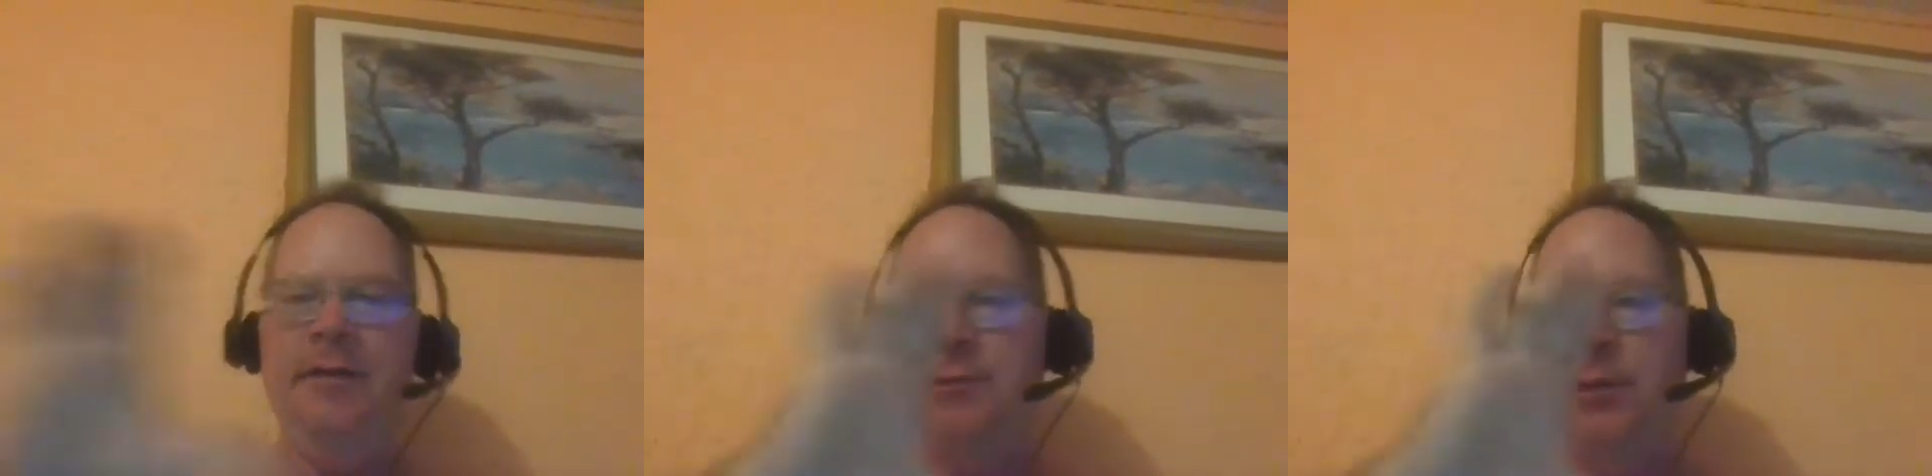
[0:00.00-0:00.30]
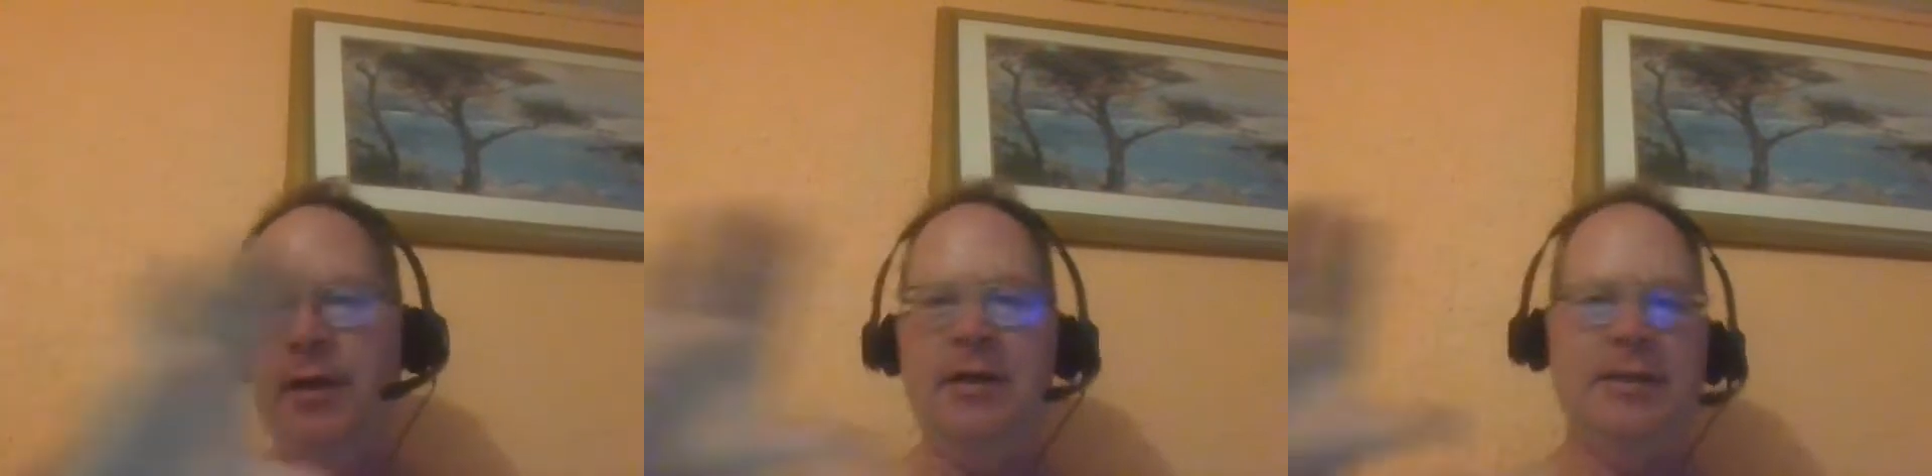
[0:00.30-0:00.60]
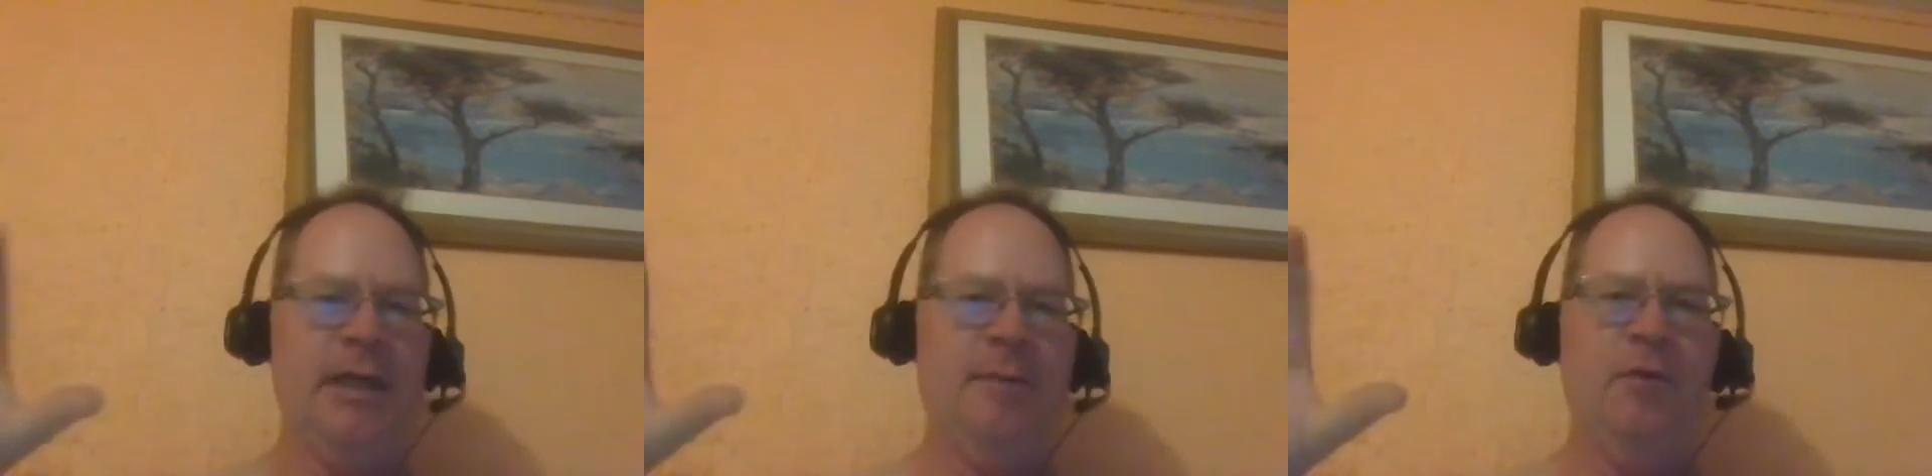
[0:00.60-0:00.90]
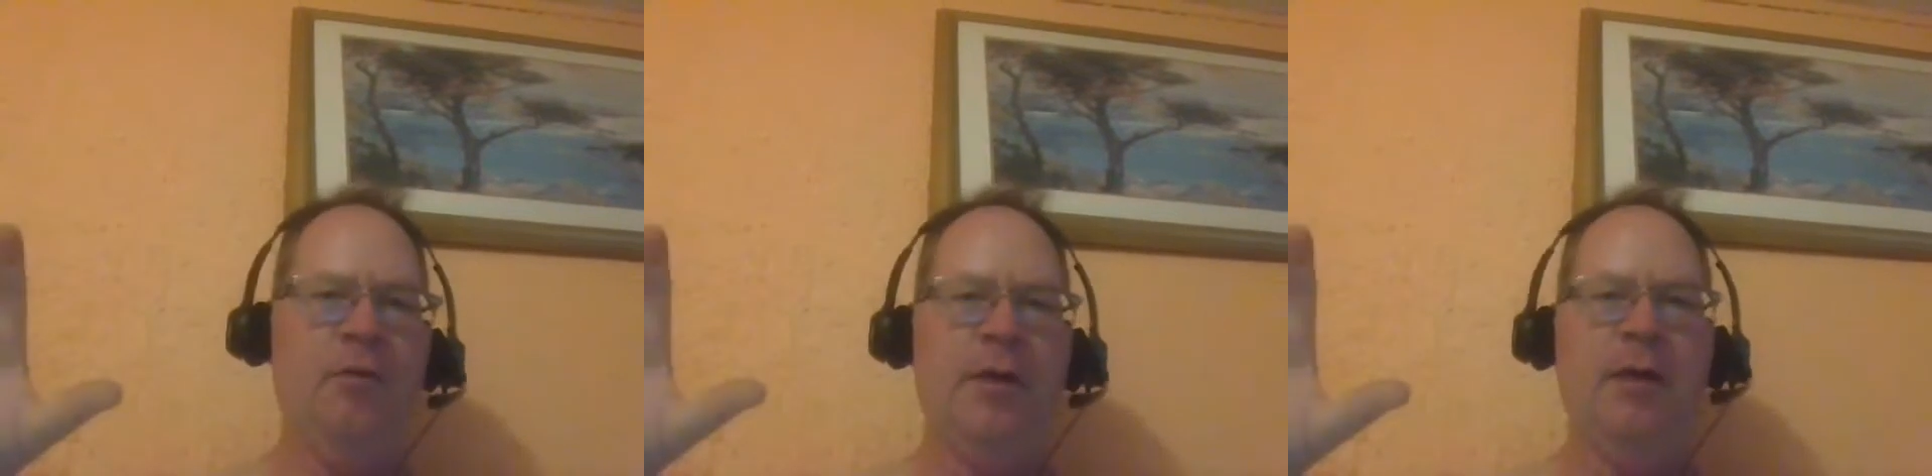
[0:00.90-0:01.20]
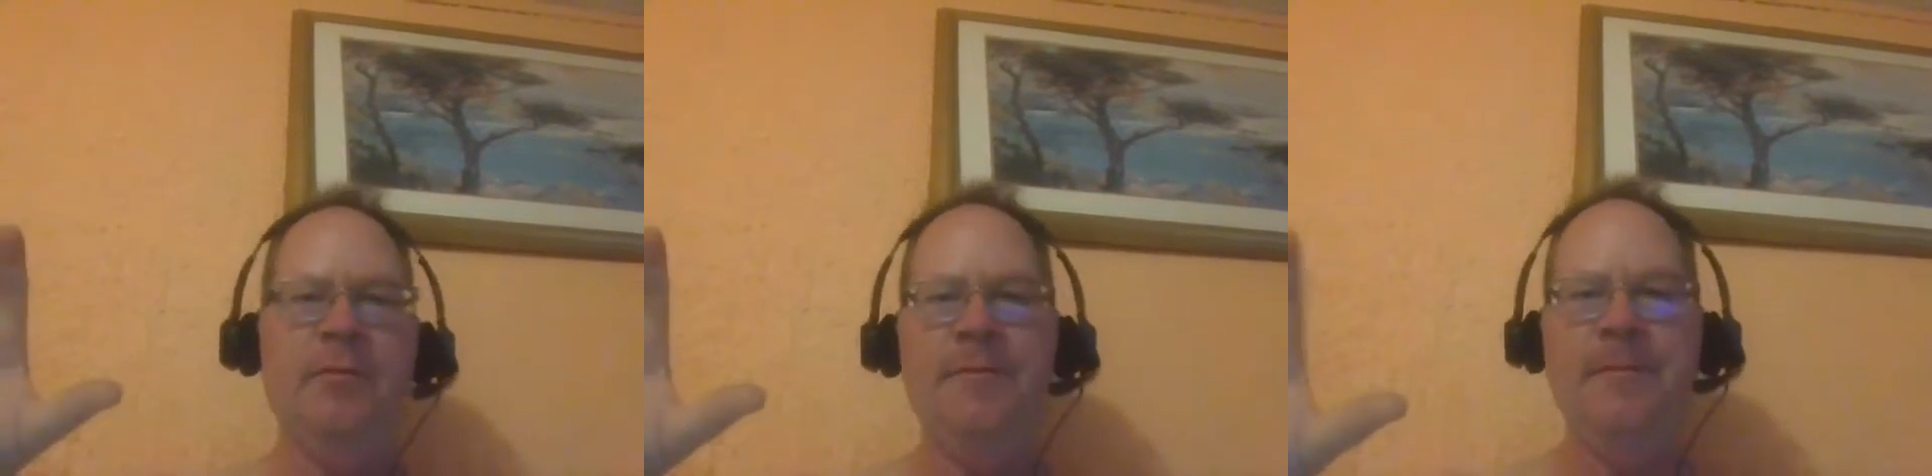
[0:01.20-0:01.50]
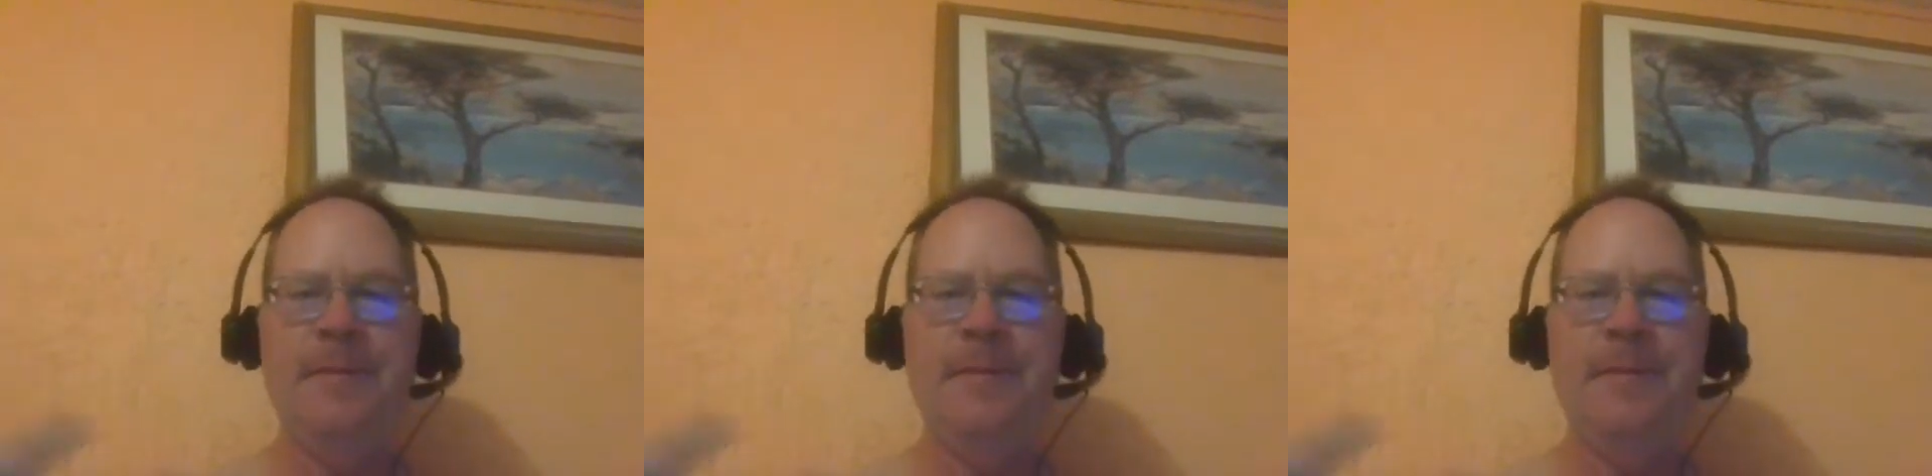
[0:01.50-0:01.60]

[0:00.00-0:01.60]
It was right on time, no problem.